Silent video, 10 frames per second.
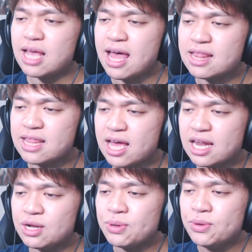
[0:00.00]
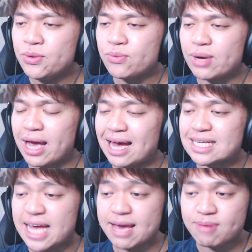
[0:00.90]
And then we had
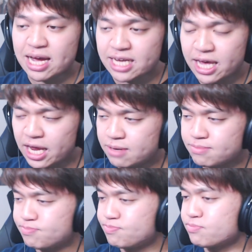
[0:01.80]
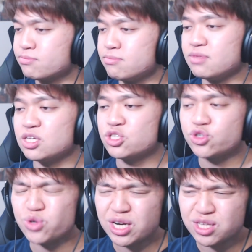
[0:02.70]
Day by Day,
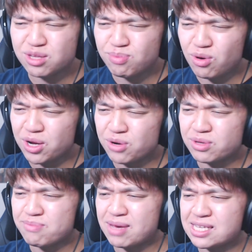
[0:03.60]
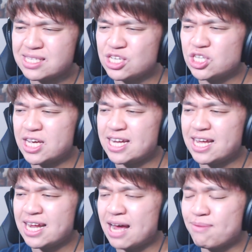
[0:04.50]
straight to the point with the message in
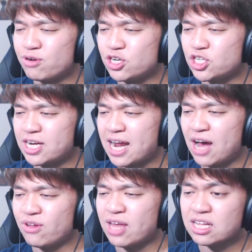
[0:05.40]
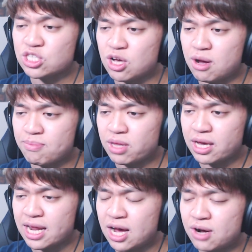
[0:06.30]
it. I appreciate how that song
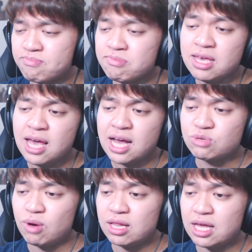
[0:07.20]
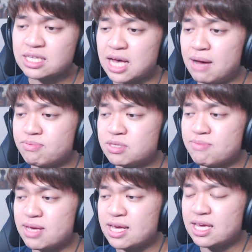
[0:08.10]
played out, as well as Up to
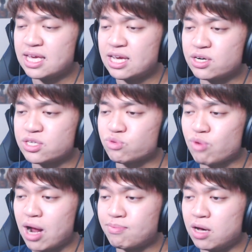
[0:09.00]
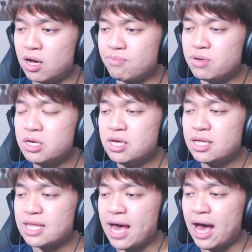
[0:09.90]
Me here to wrap up
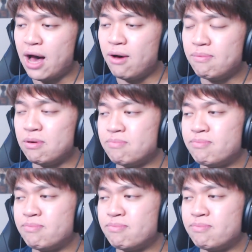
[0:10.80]
the album.